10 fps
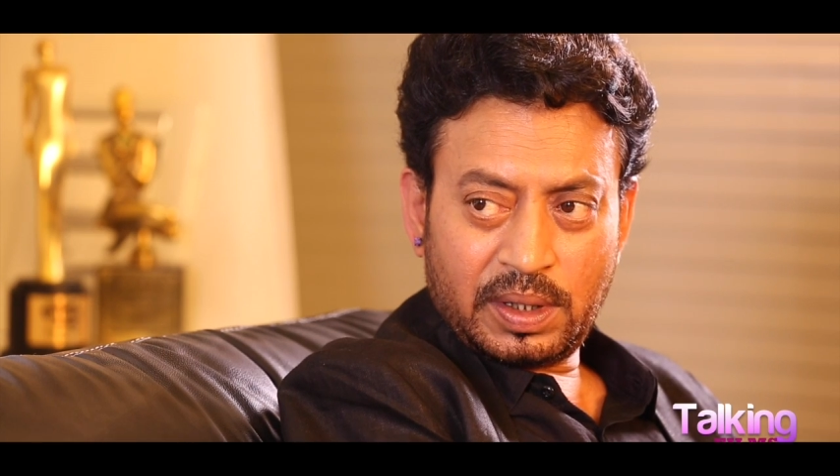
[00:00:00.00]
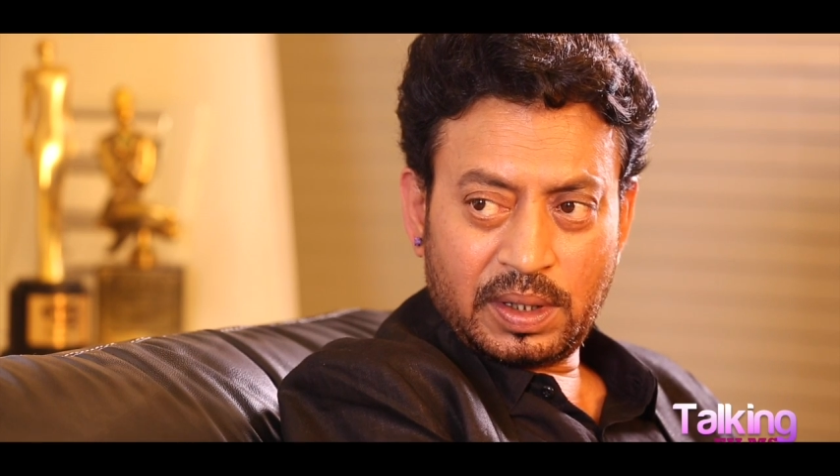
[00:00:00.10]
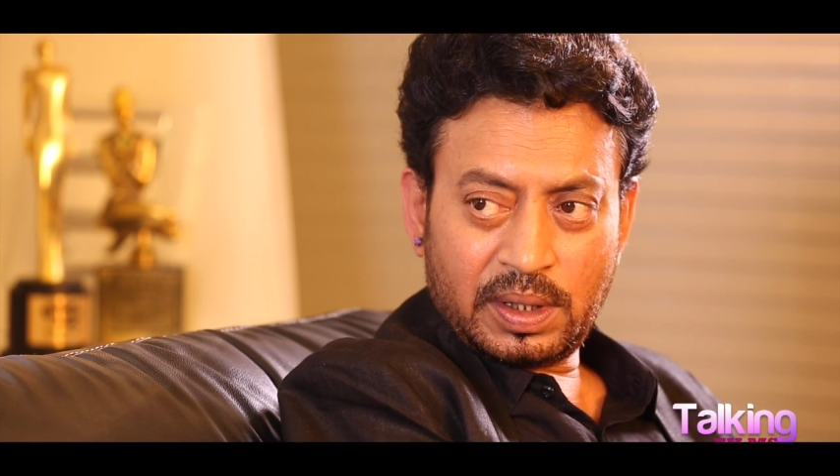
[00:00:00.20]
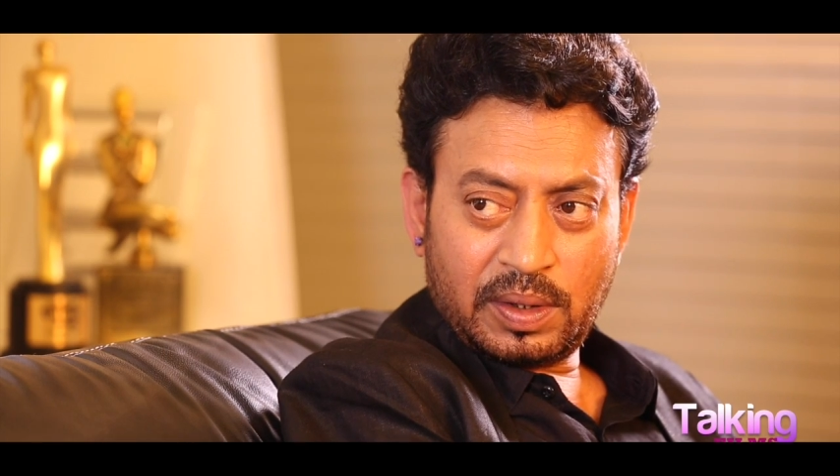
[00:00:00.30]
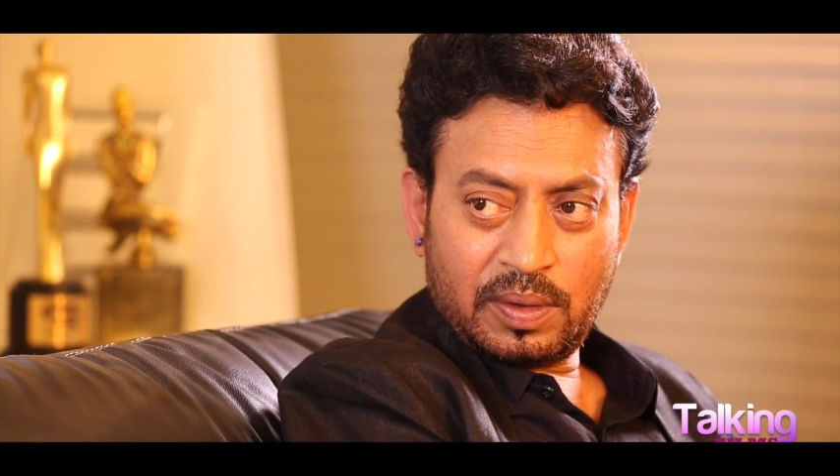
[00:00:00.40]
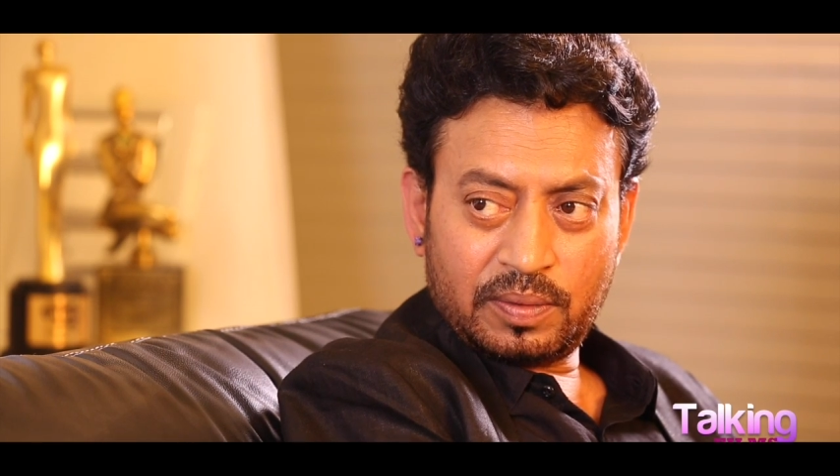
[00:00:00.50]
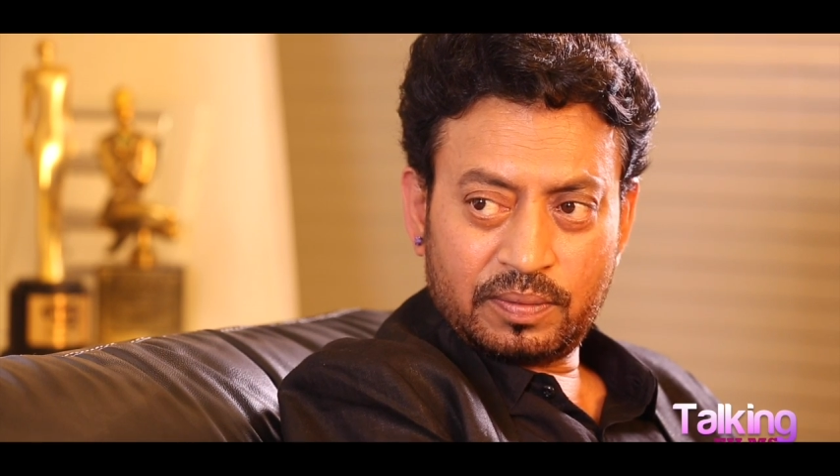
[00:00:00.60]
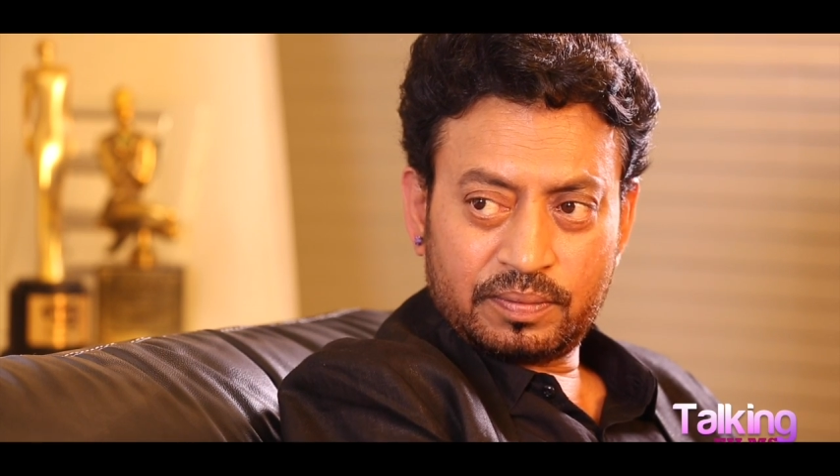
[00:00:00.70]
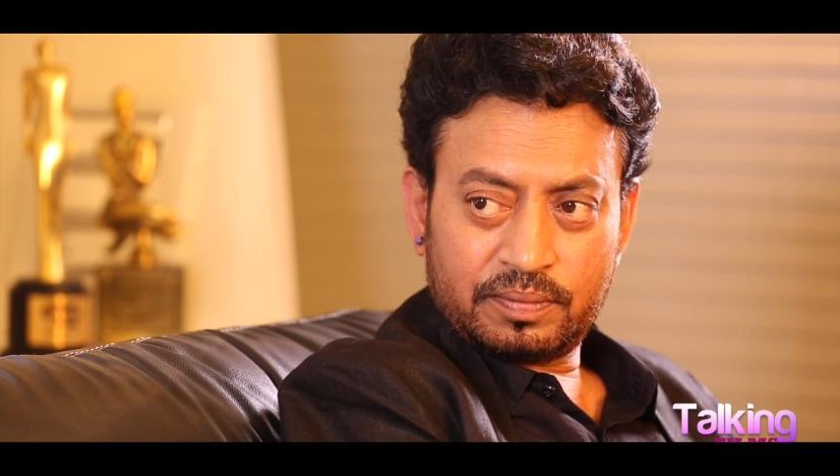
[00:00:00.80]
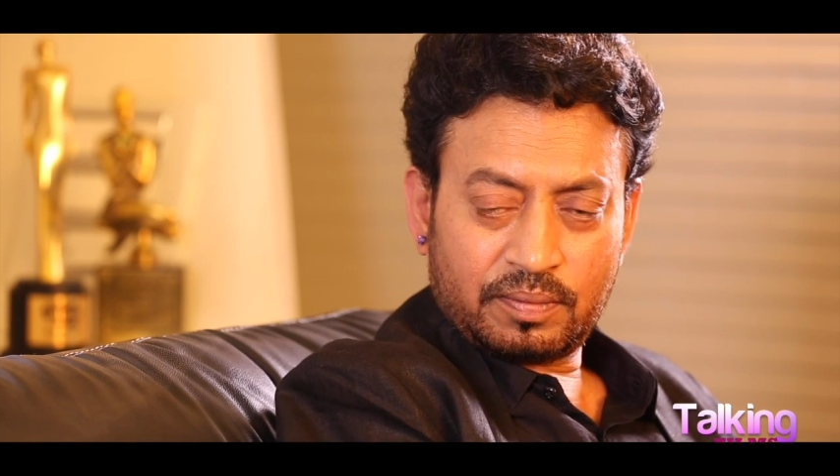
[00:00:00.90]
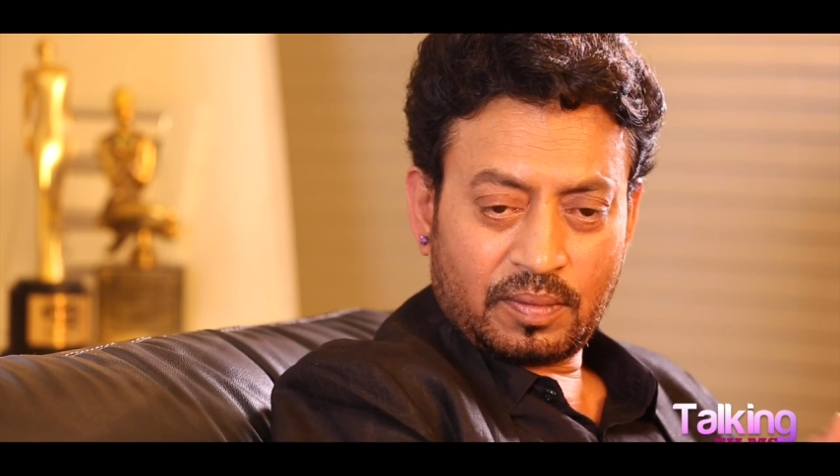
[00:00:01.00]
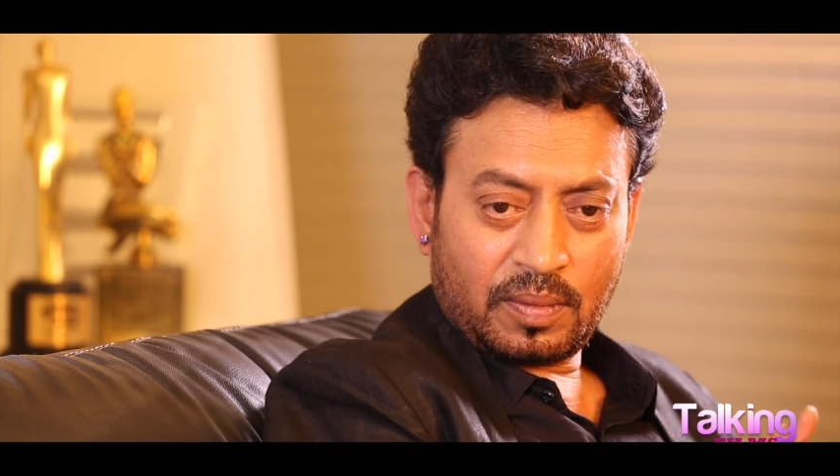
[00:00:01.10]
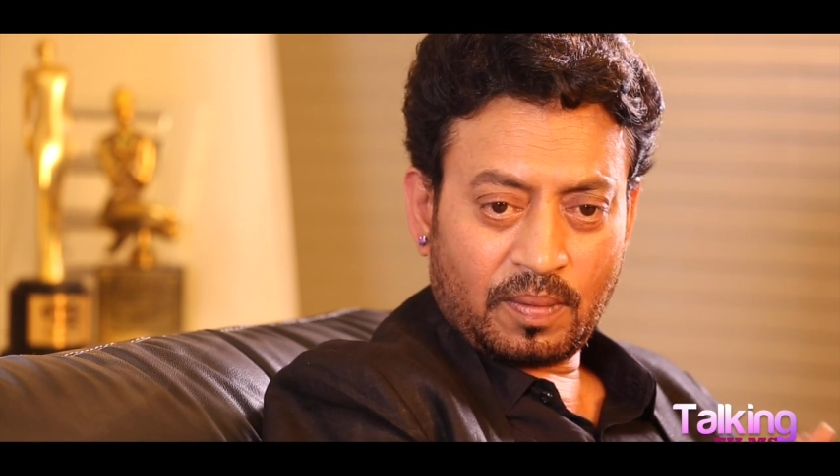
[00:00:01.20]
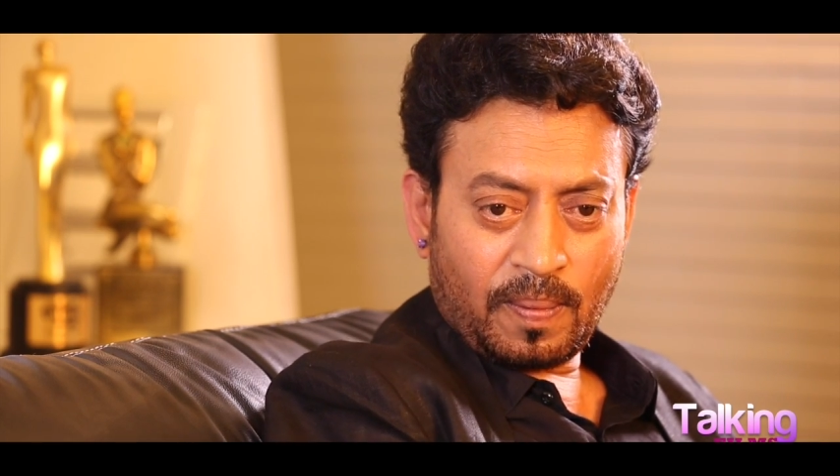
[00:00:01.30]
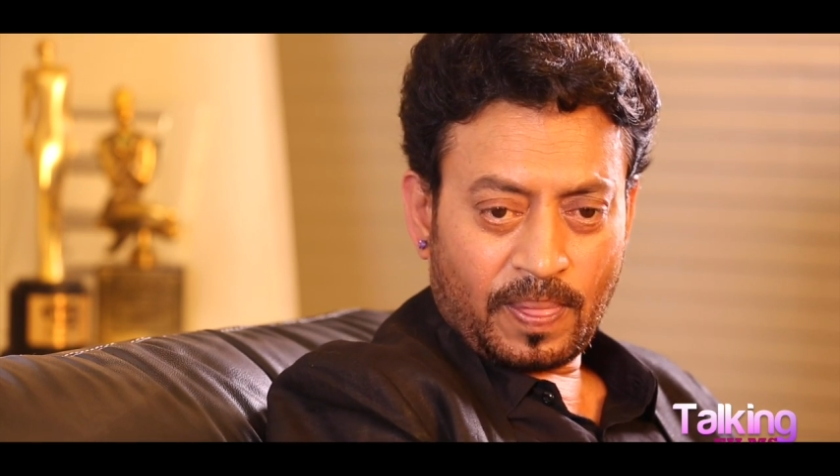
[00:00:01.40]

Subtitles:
you know